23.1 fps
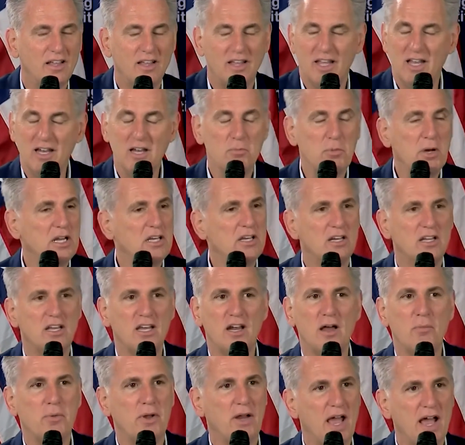Anybody could
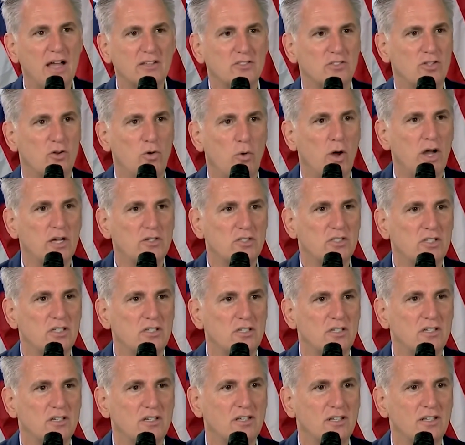get up and ask the
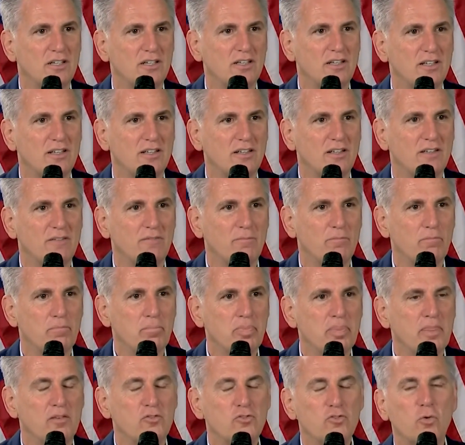question.
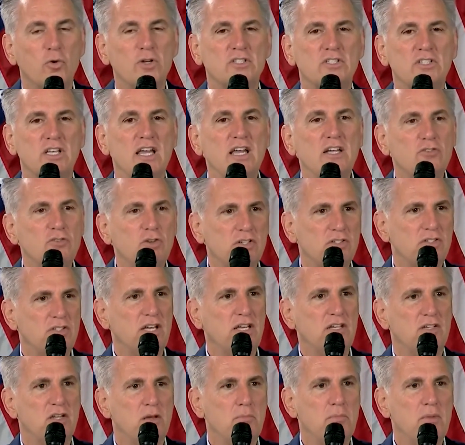So what's
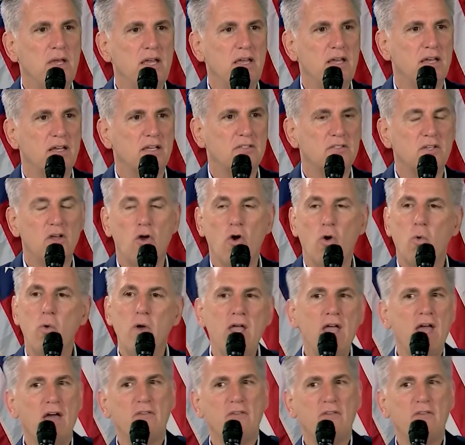interesting to me is we